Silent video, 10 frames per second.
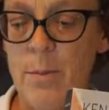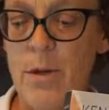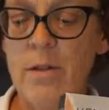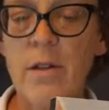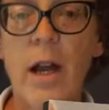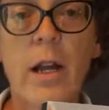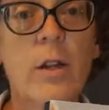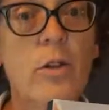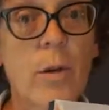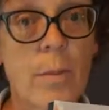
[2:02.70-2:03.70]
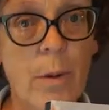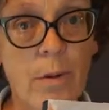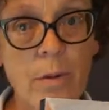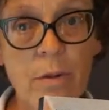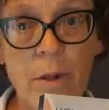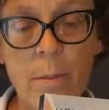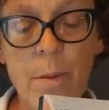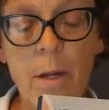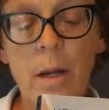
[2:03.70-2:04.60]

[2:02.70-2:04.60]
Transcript: books. I enjoy both of them.